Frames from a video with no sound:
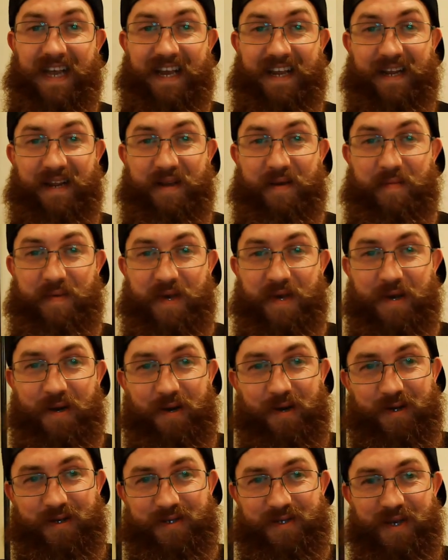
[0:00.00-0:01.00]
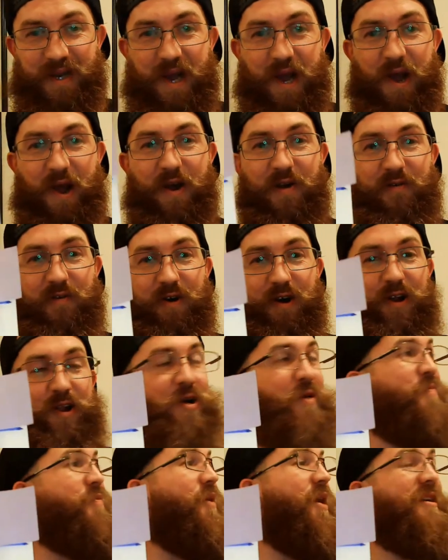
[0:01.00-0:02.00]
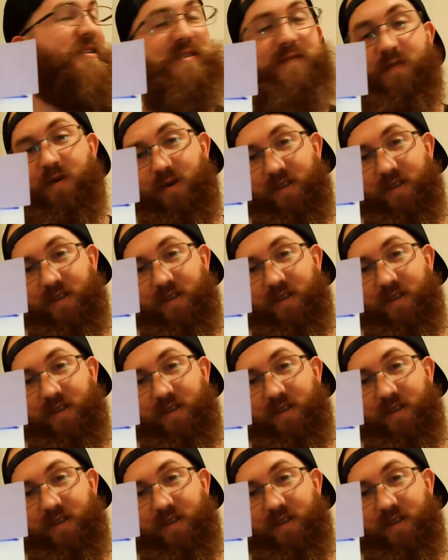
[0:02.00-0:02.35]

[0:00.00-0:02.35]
And it can be yours for a low price of